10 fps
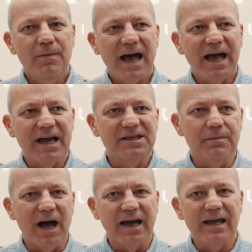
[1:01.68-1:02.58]
and as a
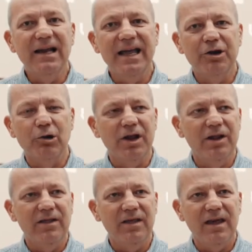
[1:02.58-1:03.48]
market leader
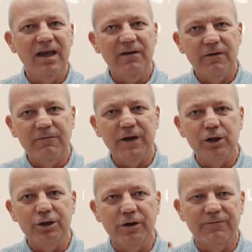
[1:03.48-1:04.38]
in the
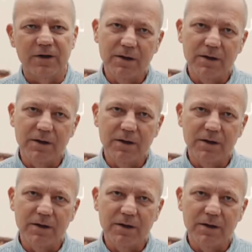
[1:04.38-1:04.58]
field of